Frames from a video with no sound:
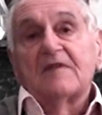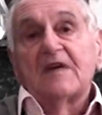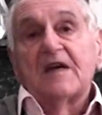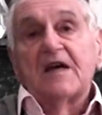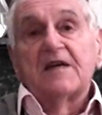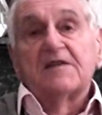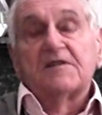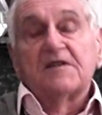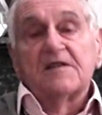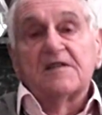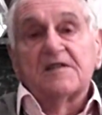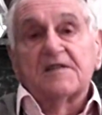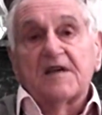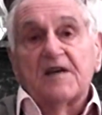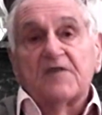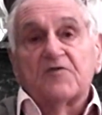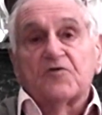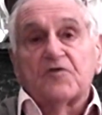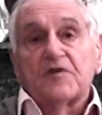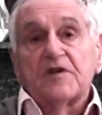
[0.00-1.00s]
18th
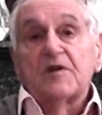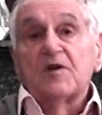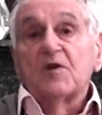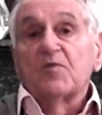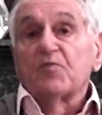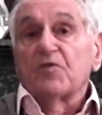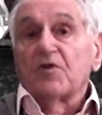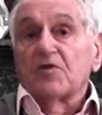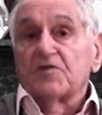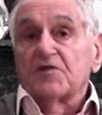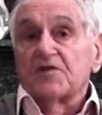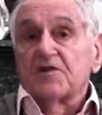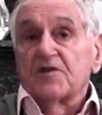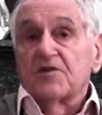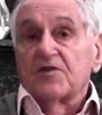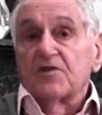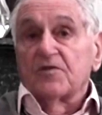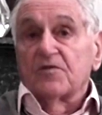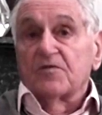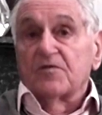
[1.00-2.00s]
century
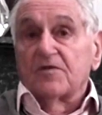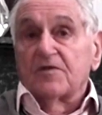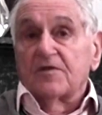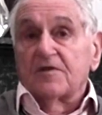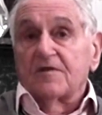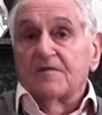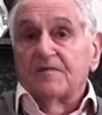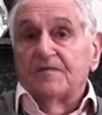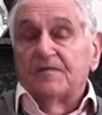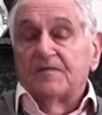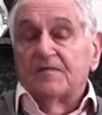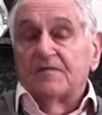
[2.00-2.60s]
prostitutes.